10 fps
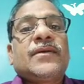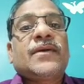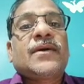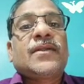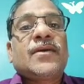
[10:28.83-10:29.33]

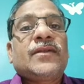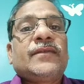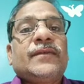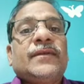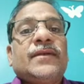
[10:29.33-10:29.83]

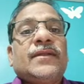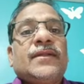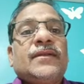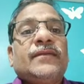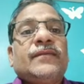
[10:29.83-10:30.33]
along
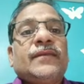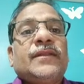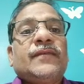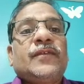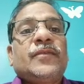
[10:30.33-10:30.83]

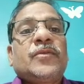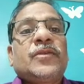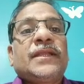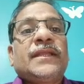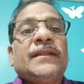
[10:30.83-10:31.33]
the food
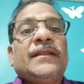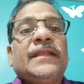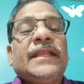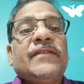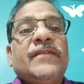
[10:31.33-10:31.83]
particle
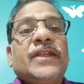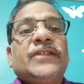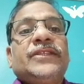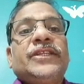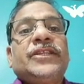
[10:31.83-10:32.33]

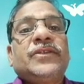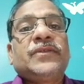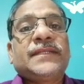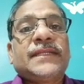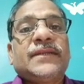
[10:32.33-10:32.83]
invaginated
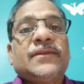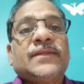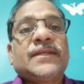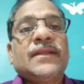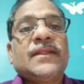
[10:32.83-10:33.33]
with
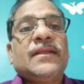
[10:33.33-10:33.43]
cytosol,